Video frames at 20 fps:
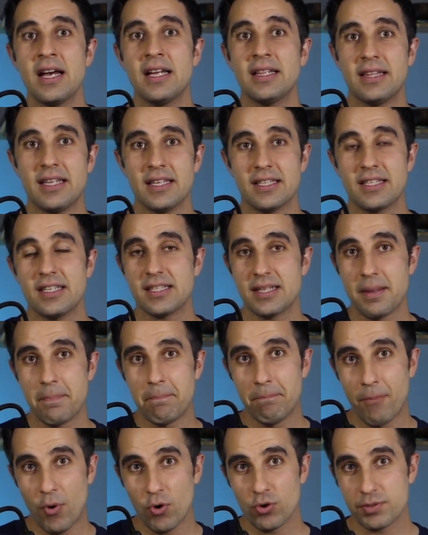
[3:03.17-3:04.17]
This is the
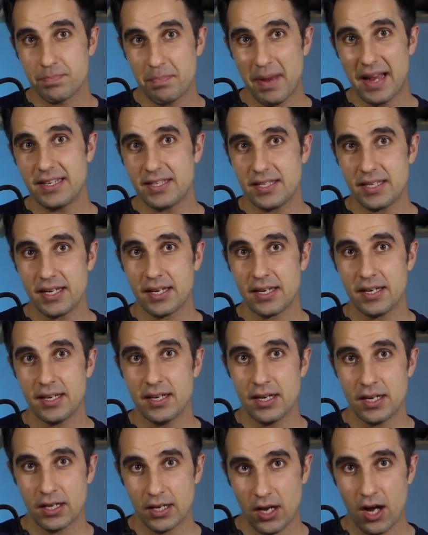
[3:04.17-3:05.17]
most basic
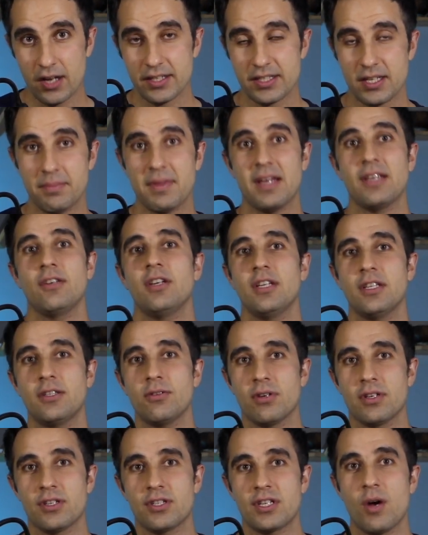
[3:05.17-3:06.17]
concept that you need to
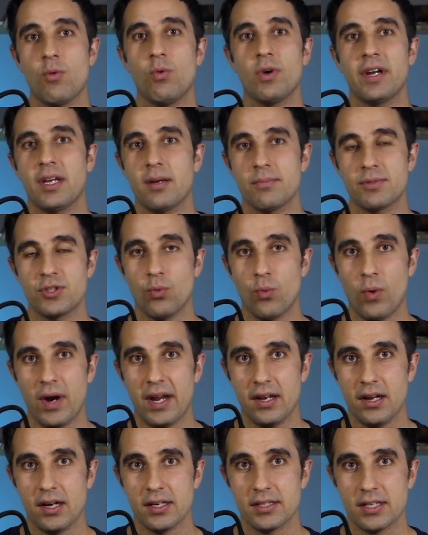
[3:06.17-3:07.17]
understand when it comes to weight
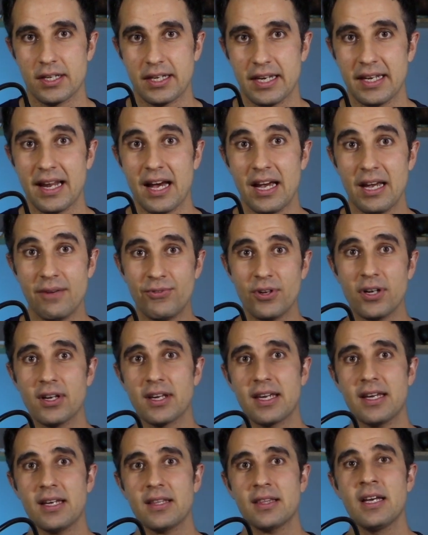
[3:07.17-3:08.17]
loss. Okay, now if you
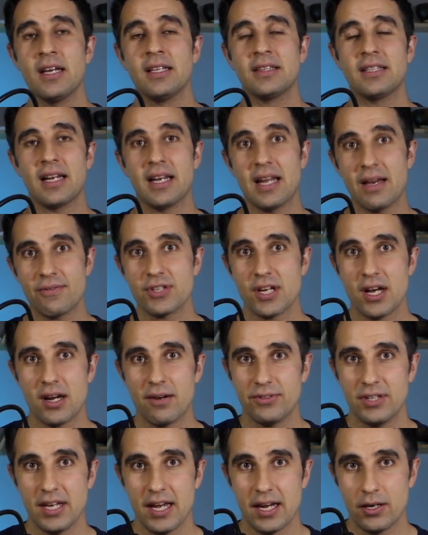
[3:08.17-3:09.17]
look at the left side
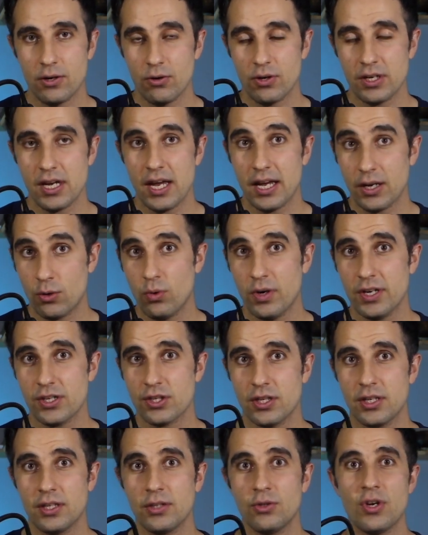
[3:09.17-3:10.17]
of the
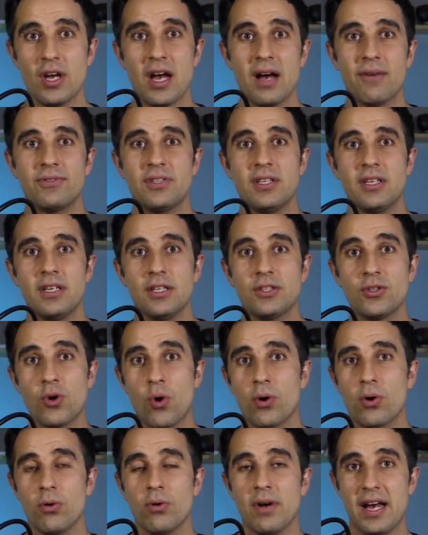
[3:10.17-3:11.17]
equation, you have the
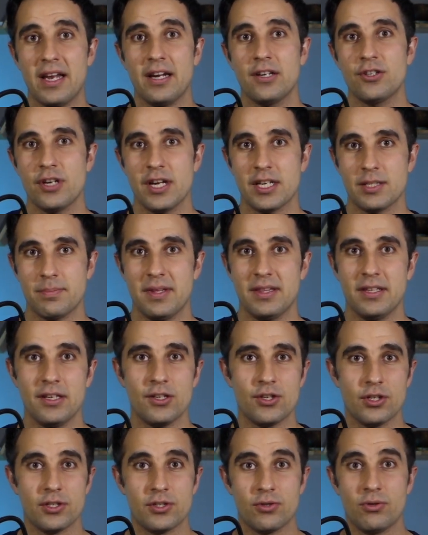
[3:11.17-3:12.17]
total energy
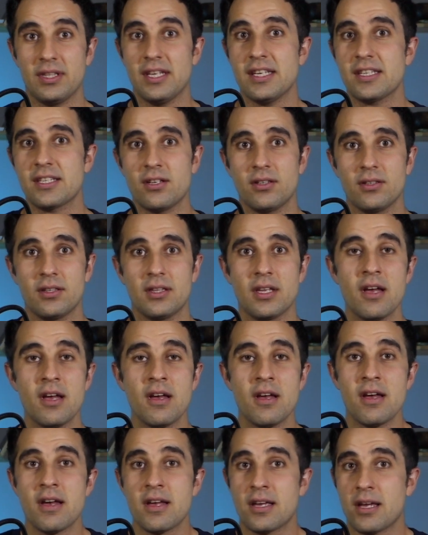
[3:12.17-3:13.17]
expenditure. So this could
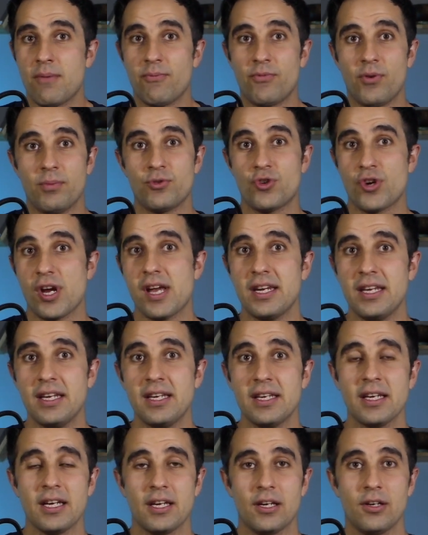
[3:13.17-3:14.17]
come from
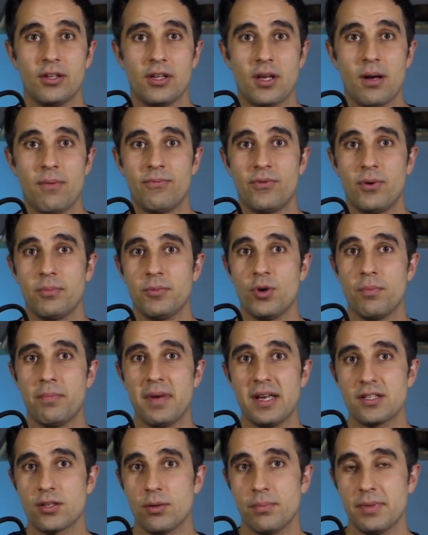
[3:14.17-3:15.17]
training, it could come from your
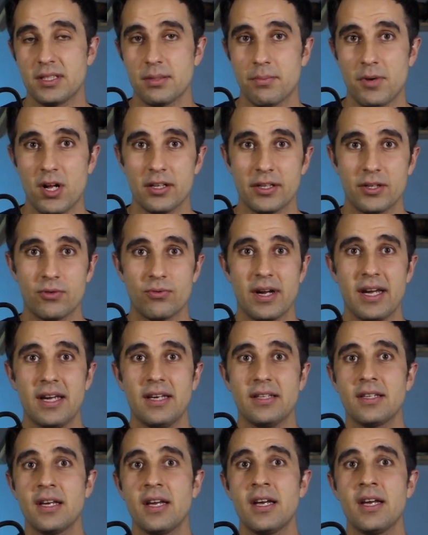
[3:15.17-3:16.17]
basal metabolic
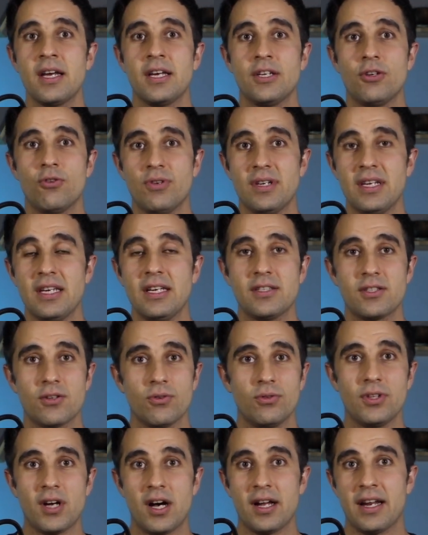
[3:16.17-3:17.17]
rate, your needs, so
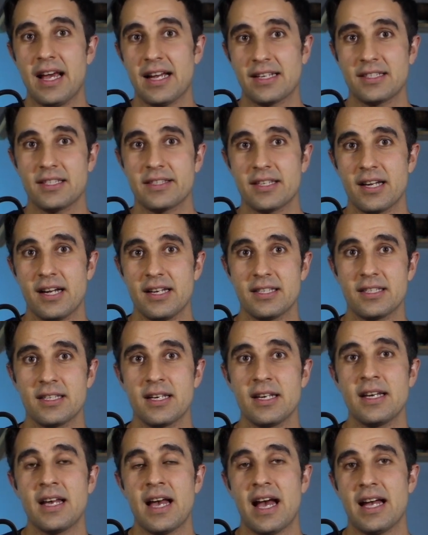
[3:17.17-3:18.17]
non-exercise
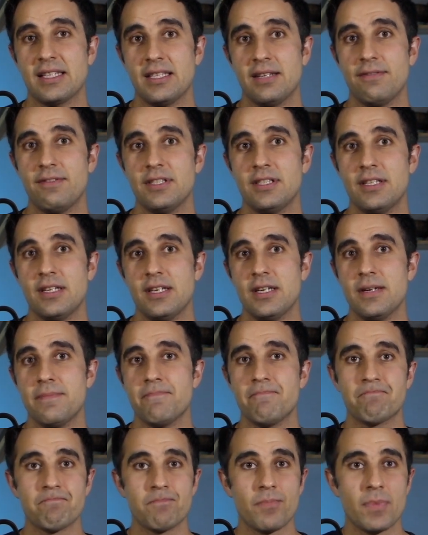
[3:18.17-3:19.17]
activity,
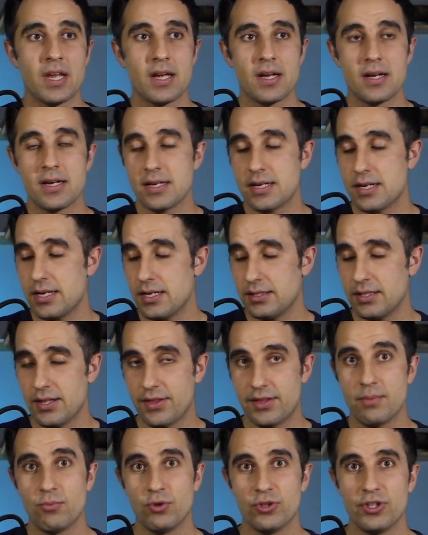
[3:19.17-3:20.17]

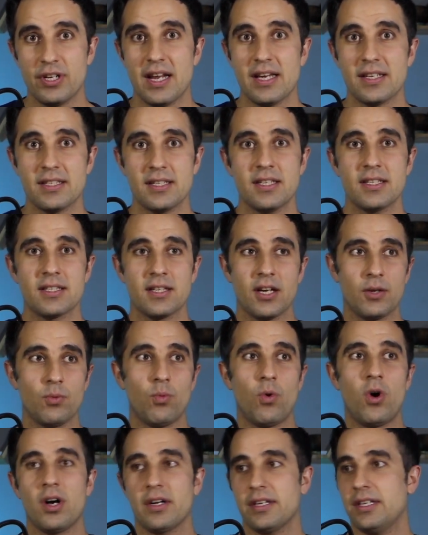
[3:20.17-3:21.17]
thermogenesis like
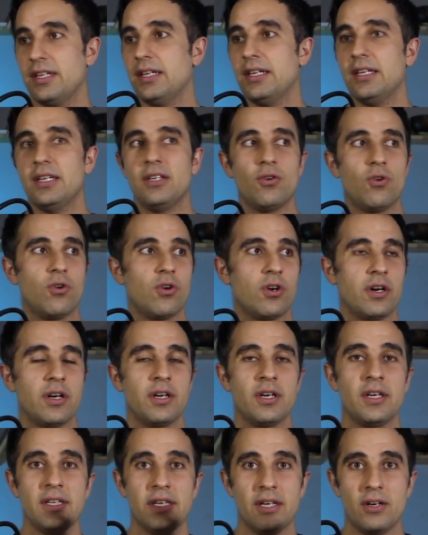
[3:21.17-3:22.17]
walking or
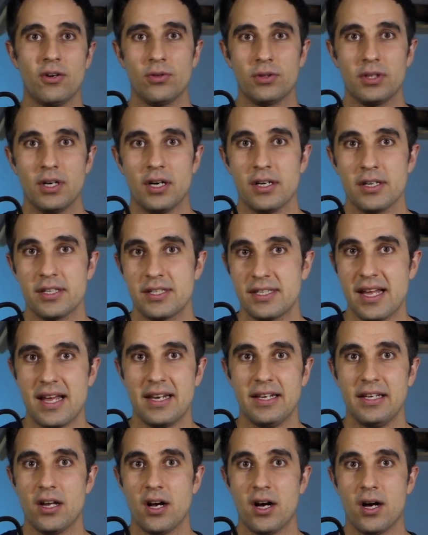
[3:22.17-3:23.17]
the
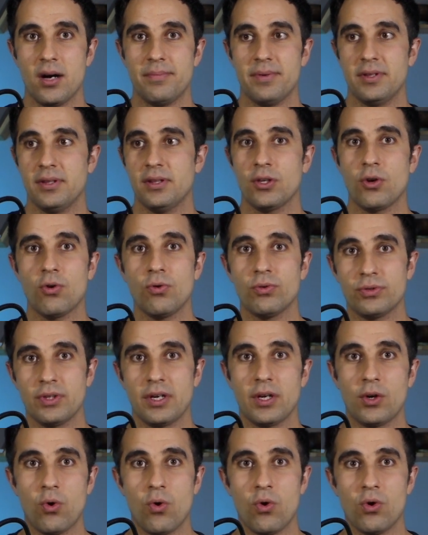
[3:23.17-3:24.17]
standing up and going to the
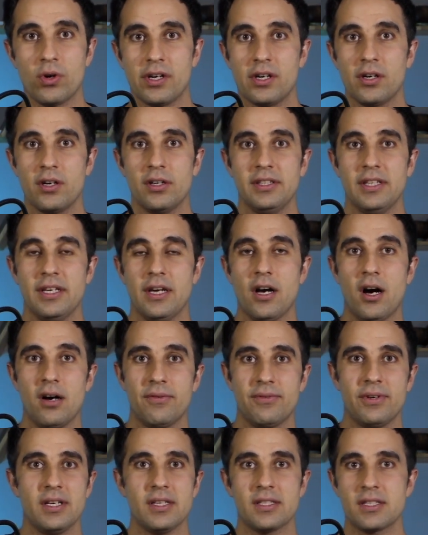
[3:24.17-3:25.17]
corner in the
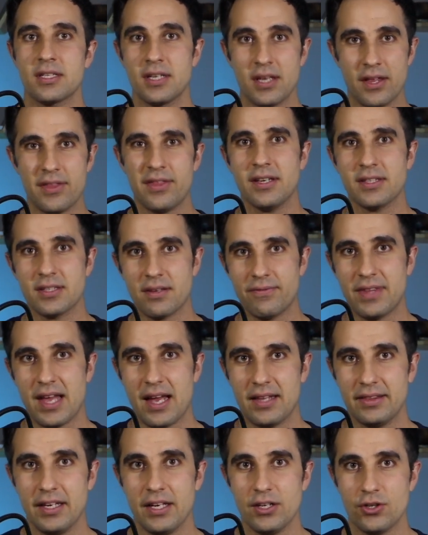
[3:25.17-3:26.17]
office, things of
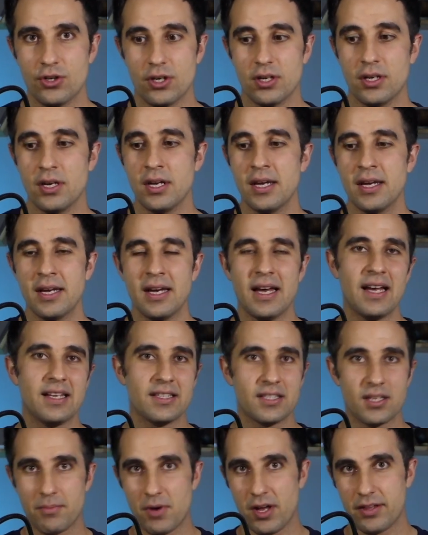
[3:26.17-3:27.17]
that nature, and
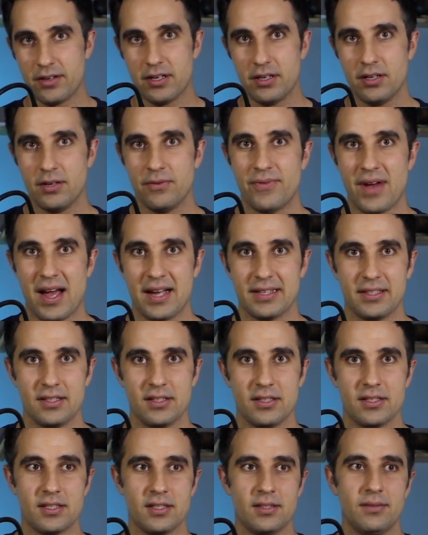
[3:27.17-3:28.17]
some other factors.